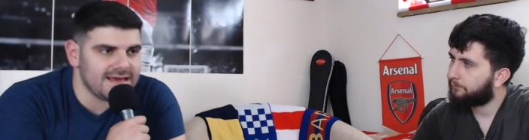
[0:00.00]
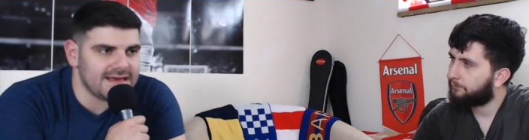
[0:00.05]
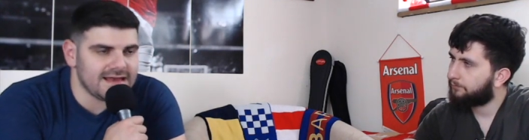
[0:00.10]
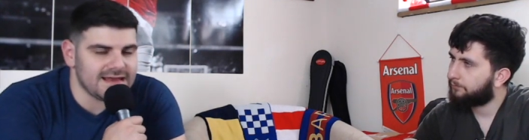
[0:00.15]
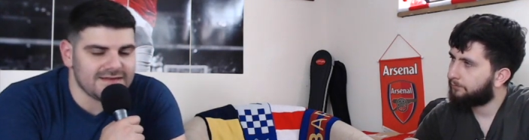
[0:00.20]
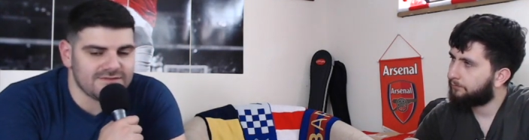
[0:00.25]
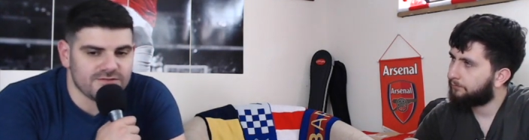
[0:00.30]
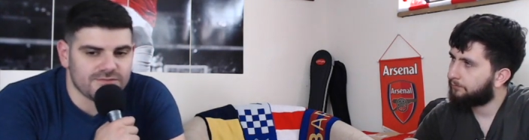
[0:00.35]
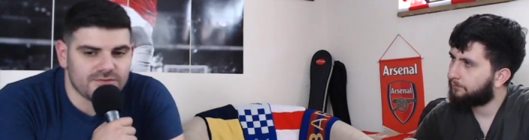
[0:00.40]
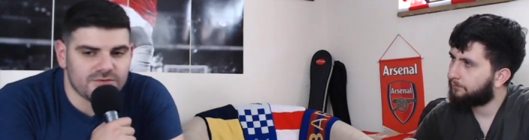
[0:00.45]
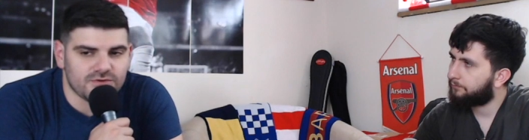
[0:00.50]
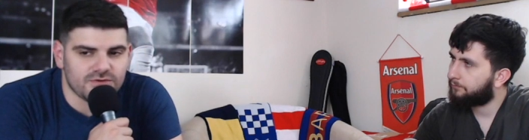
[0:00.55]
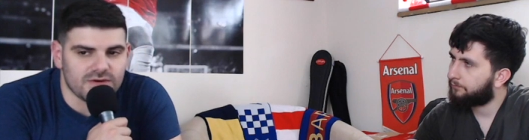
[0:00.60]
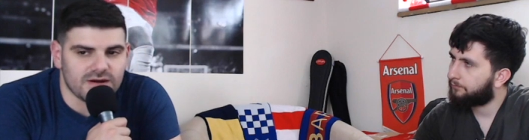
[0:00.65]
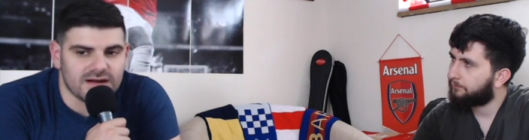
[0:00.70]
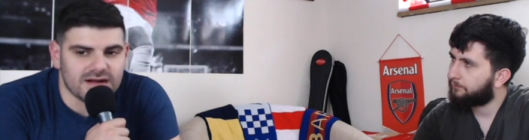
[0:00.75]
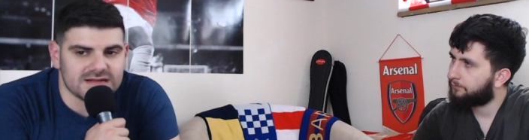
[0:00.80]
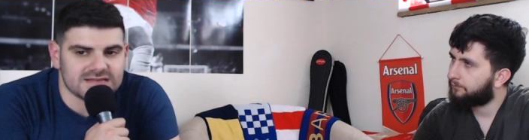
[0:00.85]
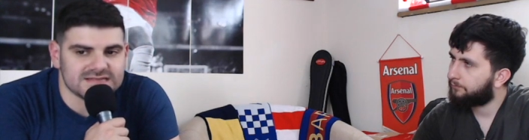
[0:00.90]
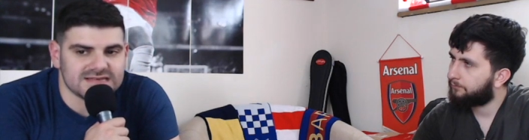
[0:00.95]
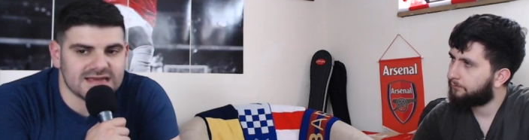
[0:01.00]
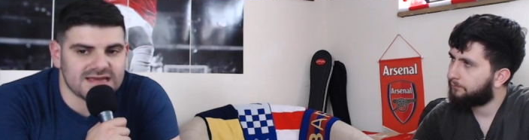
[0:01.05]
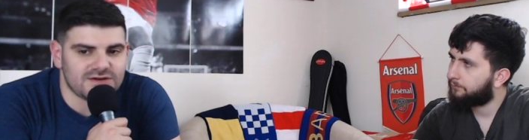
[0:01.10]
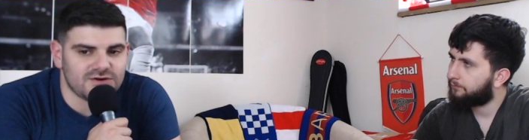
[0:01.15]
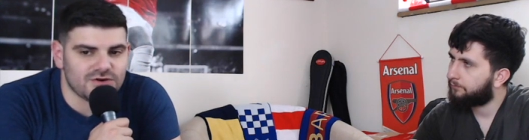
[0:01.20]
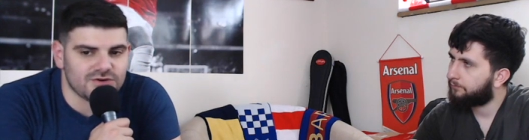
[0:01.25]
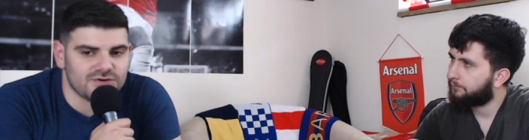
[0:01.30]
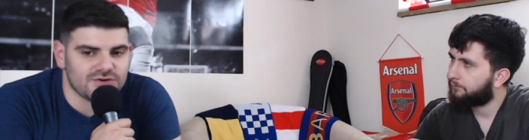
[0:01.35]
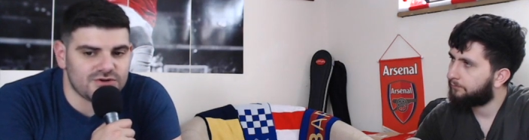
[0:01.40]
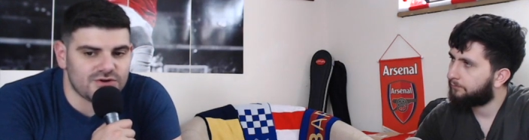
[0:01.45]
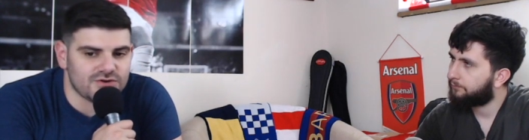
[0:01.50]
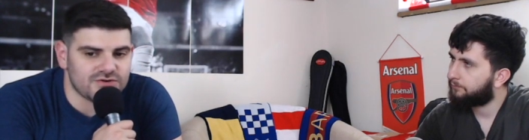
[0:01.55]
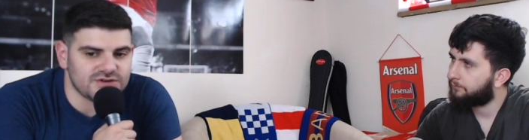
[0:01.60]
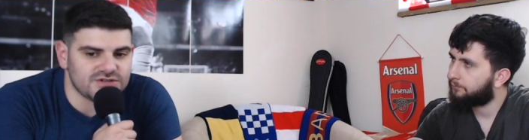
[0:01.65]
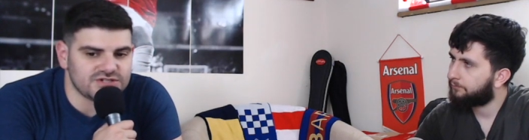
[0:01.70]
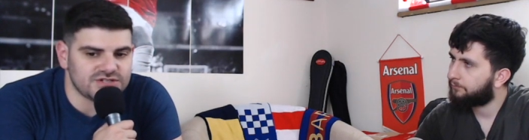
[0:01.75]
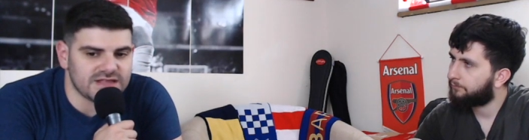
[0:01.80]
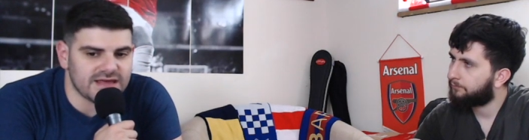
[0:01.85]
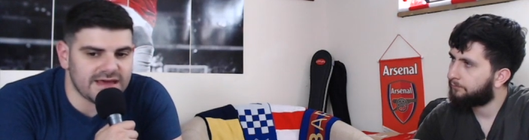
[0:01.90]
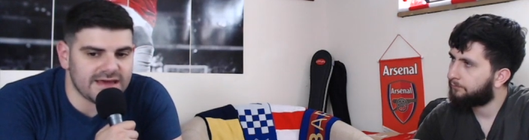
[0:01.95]
Speaker 1: Liverpool uh, take on
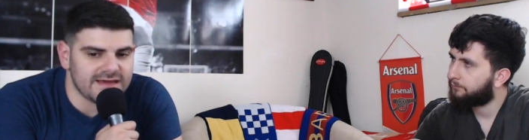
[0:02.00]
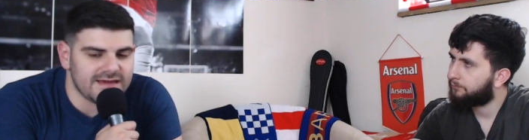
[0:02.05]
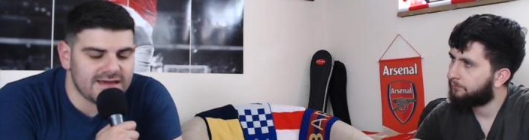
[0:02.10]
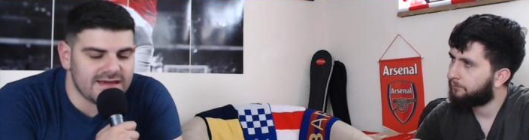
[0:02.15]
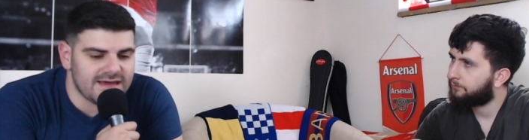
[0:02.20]
Norwich there.